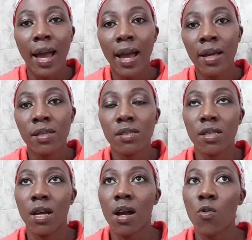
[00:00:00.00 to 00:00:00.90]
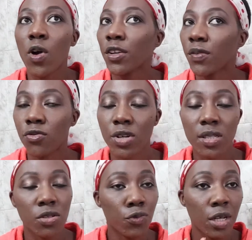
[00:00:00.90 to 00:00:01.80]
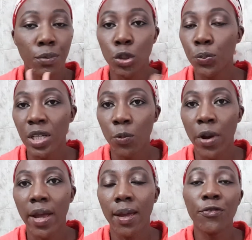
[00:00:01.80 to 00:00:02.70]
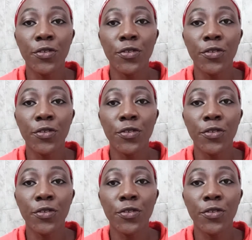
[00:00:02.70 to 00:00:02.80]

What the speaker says: And one of the dresses really blew me away.